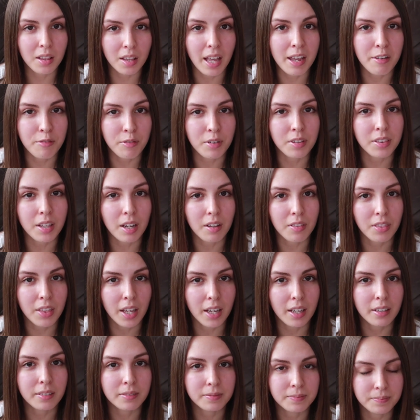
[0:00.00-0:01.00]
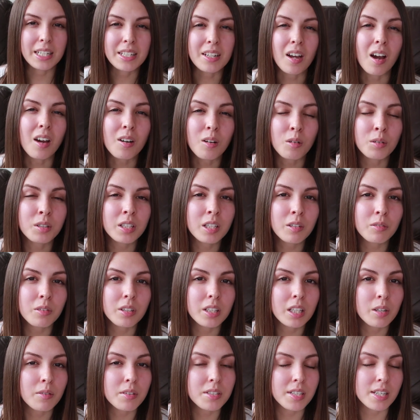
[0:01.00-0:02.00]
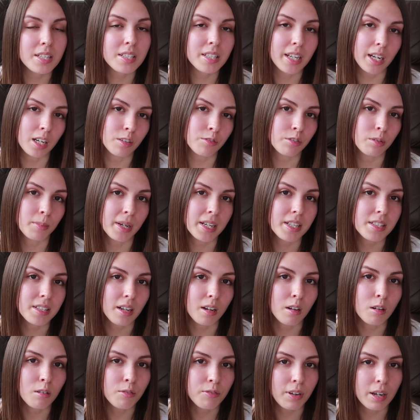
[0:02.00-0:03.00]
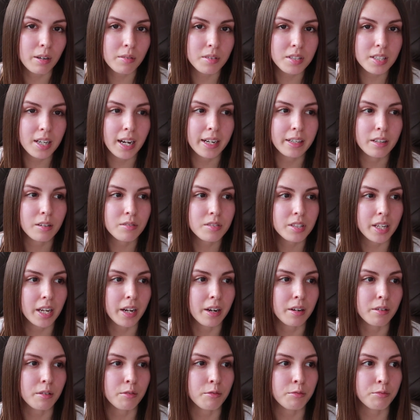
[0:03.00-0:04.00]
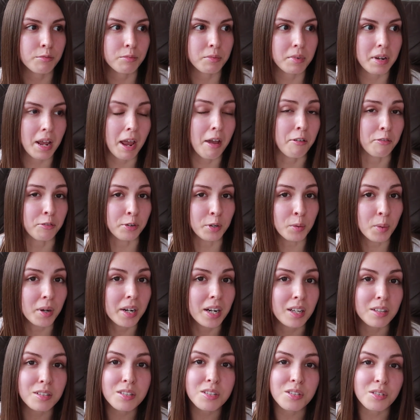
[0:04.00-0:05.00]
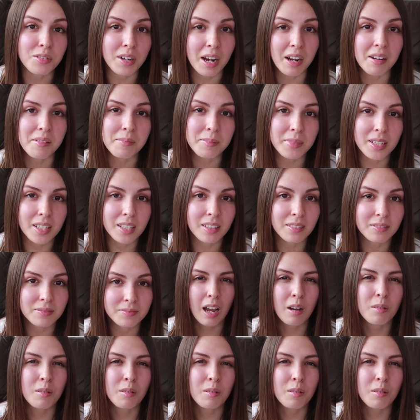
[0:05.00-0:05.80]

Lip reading: a life without that. And not only really was I scared for myself, I was kind of scared of everyone else around me.